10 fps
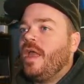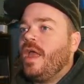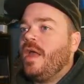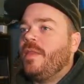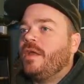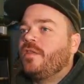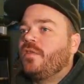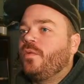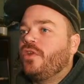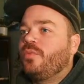and that
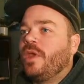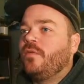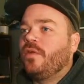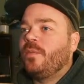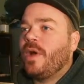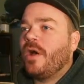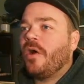switch big flip out.